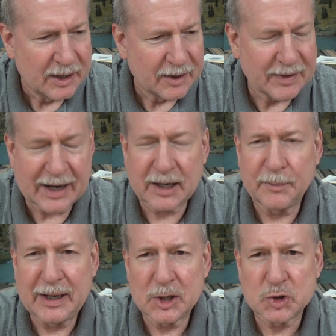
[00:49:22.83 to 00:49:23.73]
Now, that
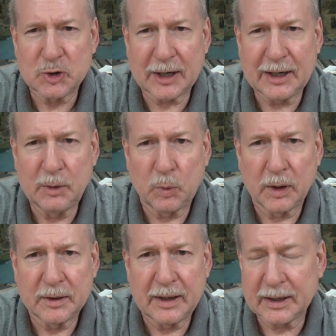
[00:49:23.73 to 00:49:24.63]
could be a tricky
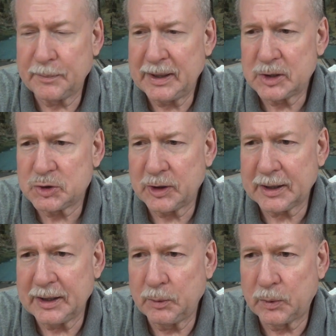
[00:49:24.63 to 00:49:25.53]
one. That could be a
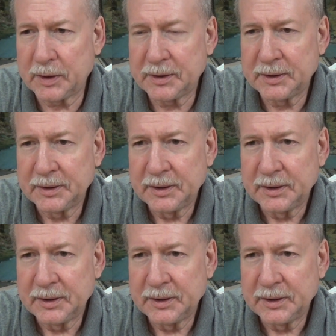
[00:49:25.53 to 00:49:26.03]
tricky one.